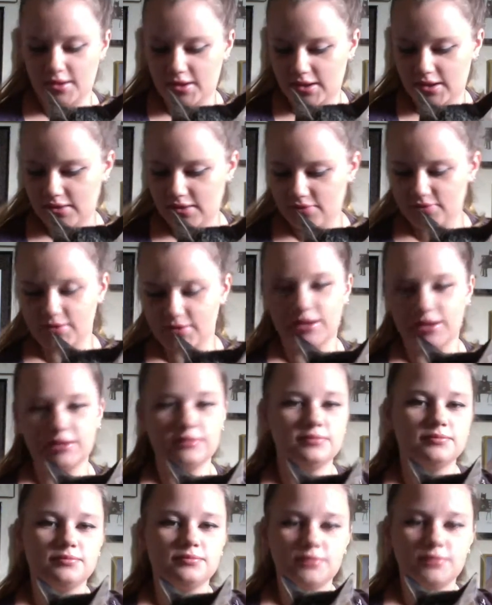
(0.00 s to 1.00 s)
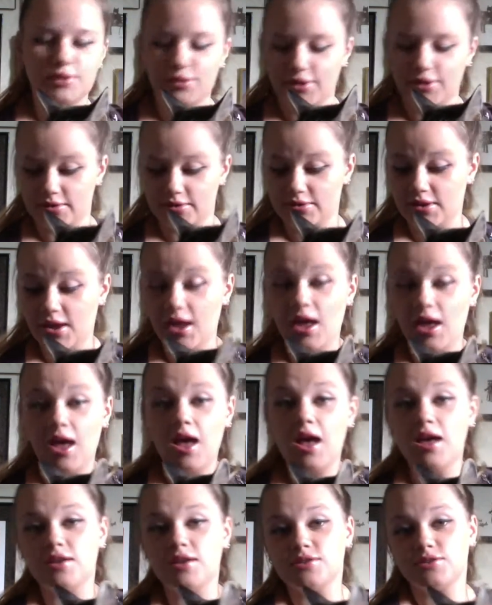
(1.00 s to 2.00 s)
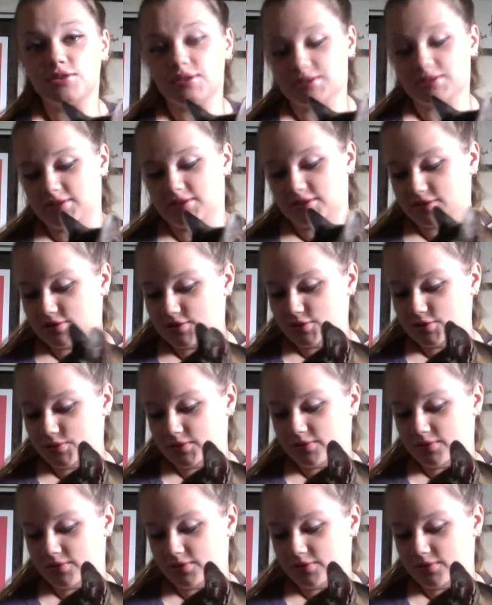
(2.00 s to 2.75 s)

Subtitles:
If not, who cares? So let's get to it.